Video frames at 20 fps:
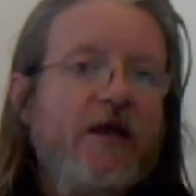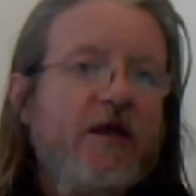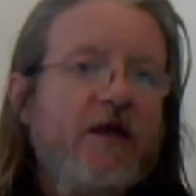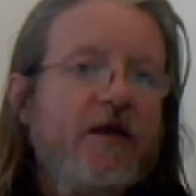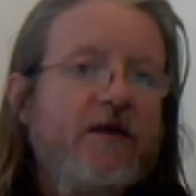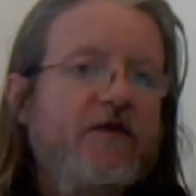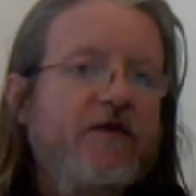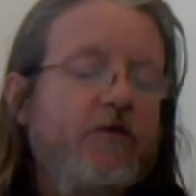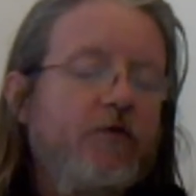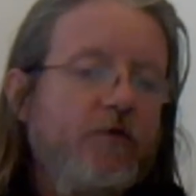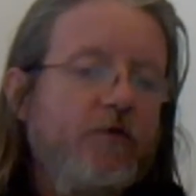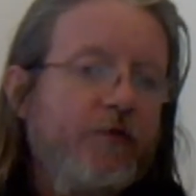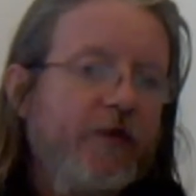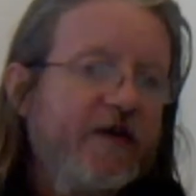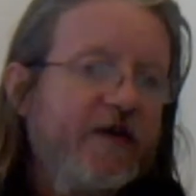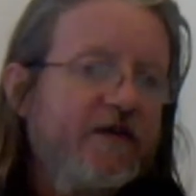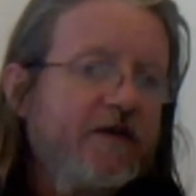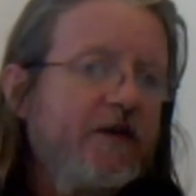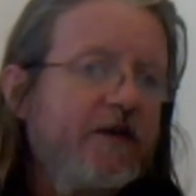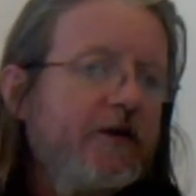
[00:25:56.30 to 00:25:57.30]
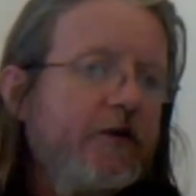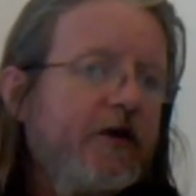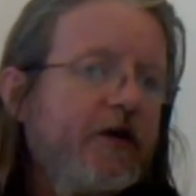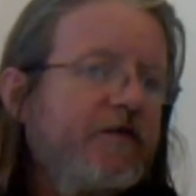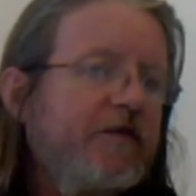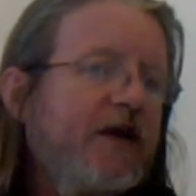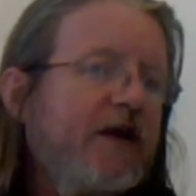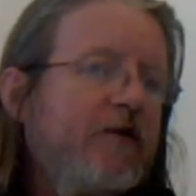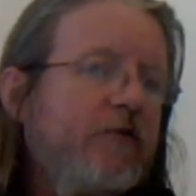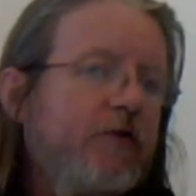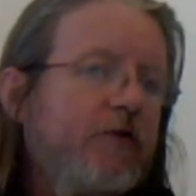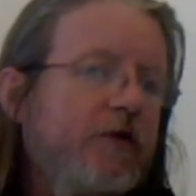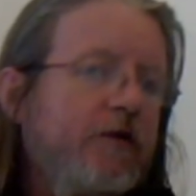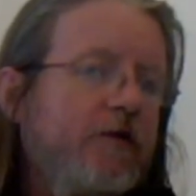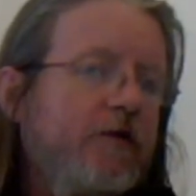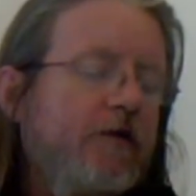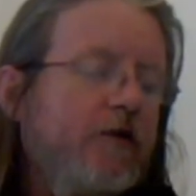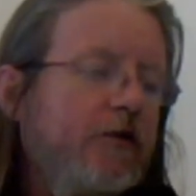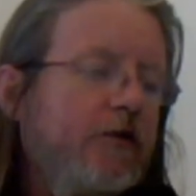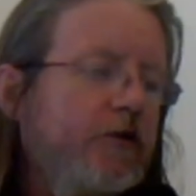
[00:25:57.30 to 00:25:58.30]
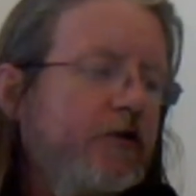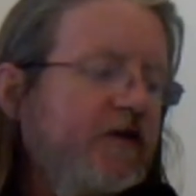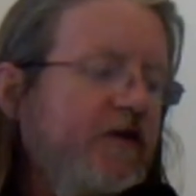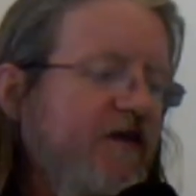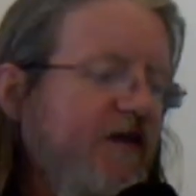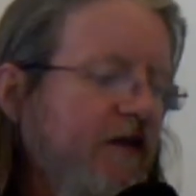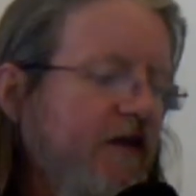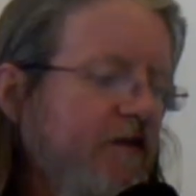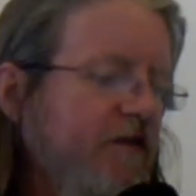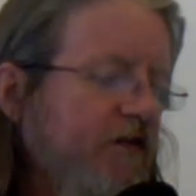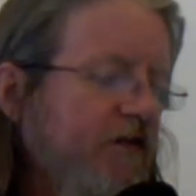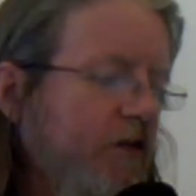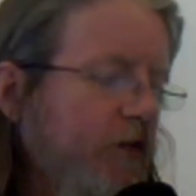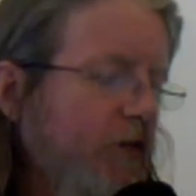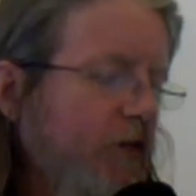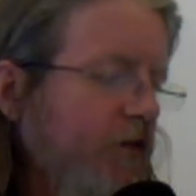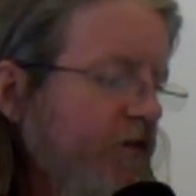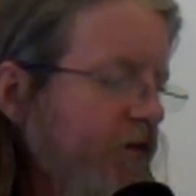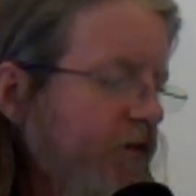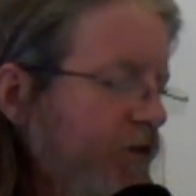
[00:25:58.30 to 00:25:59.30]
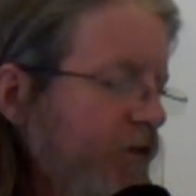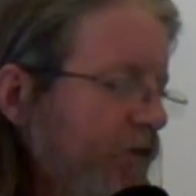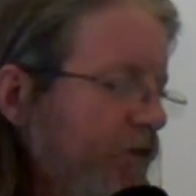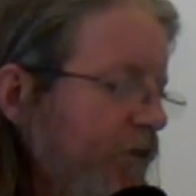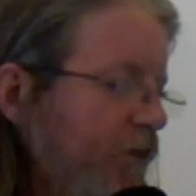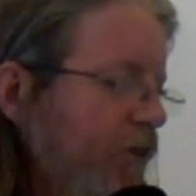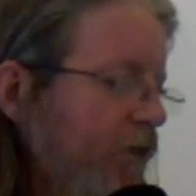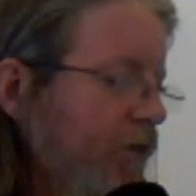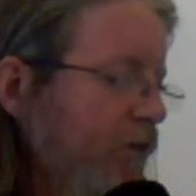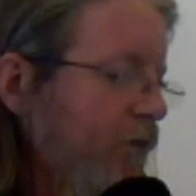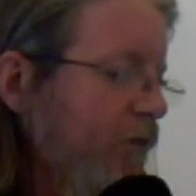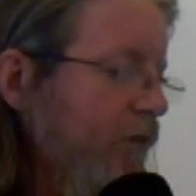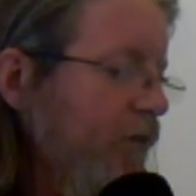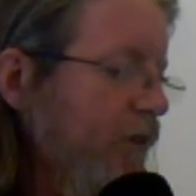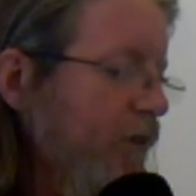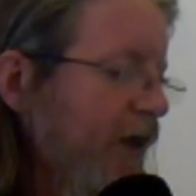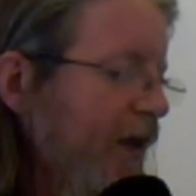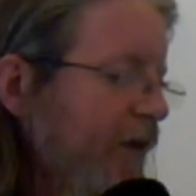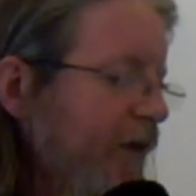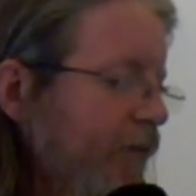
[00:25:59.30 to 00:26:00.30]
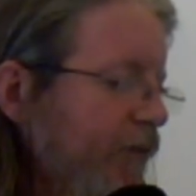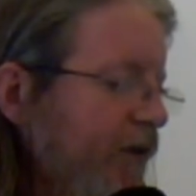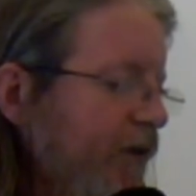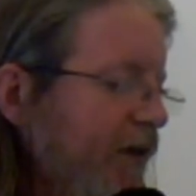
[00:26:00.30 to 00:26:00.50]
So basically you have now a good sense of how the